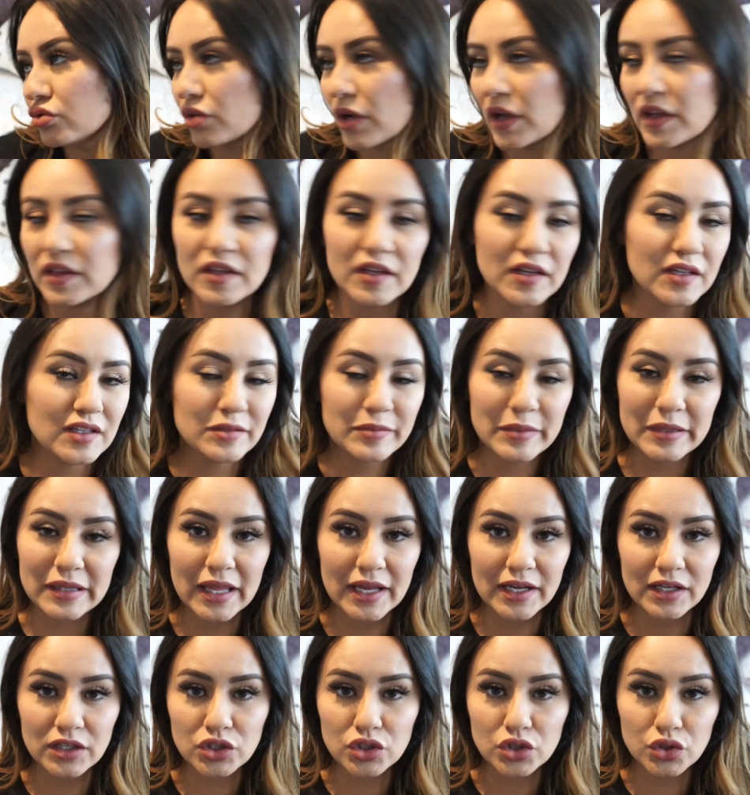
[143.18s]
I think it's been
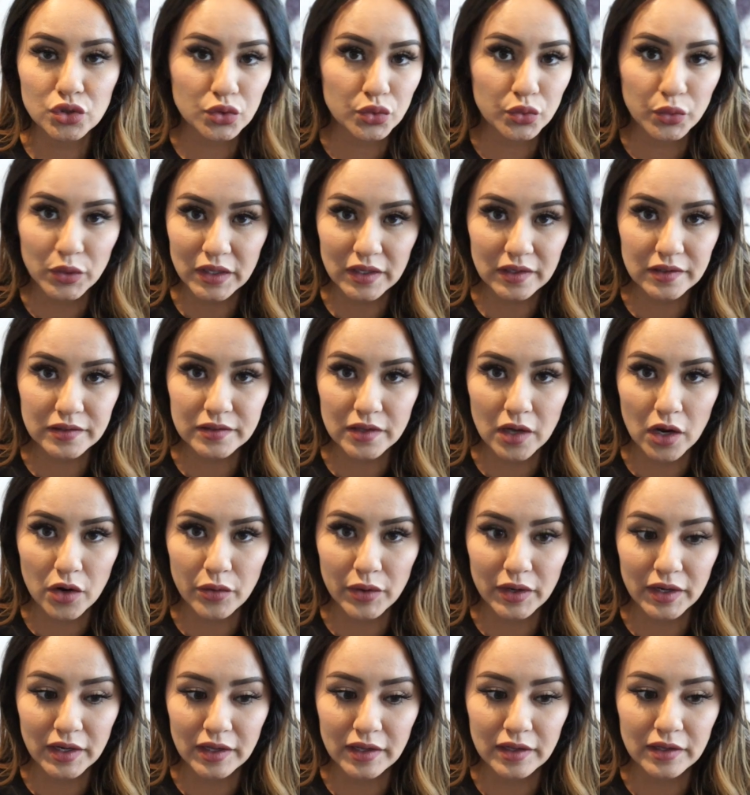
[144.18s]
like two weeks
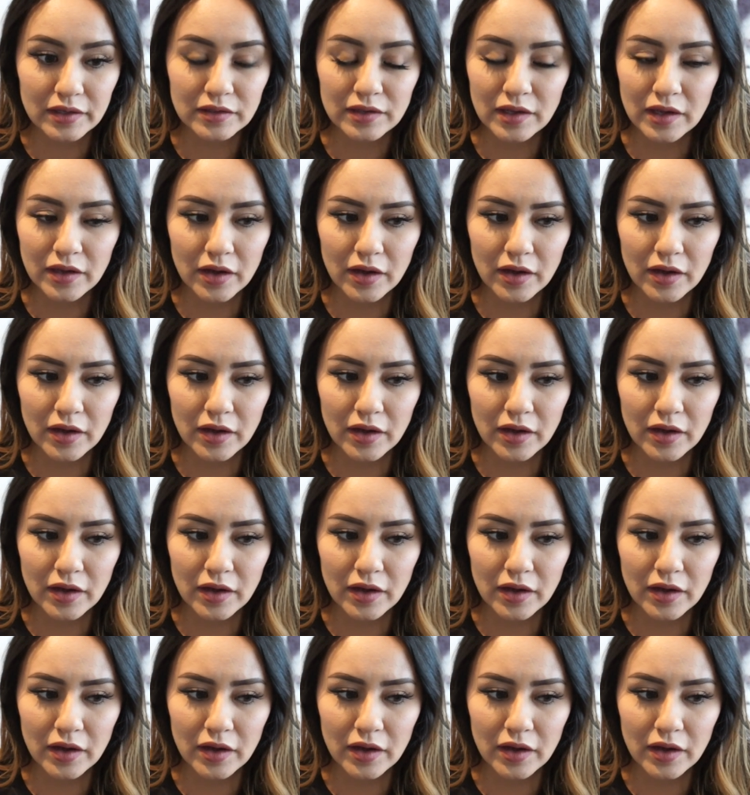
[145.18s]
already.